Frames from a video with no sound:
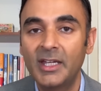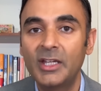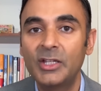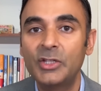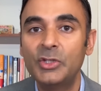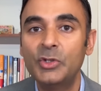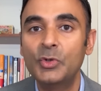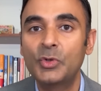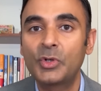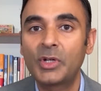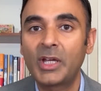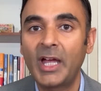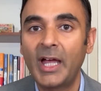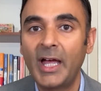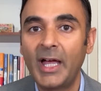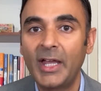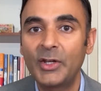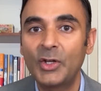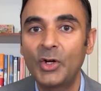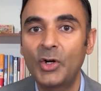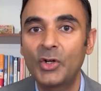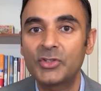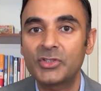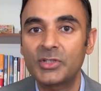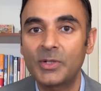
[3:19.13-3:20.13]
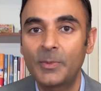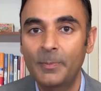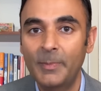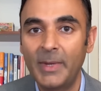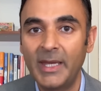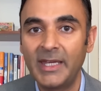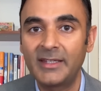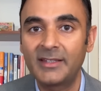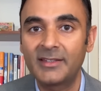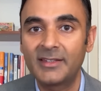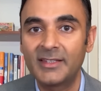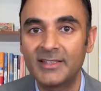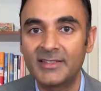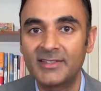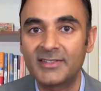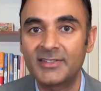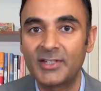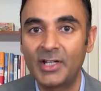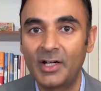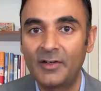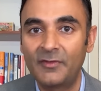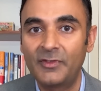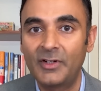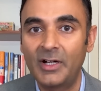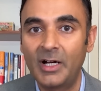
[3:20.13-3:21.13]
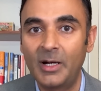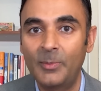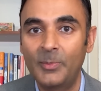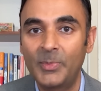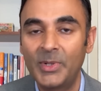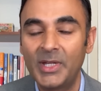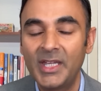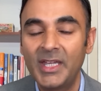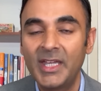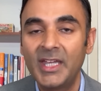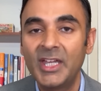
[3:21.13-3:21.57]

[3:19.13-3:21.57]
You cannot make this stuff up.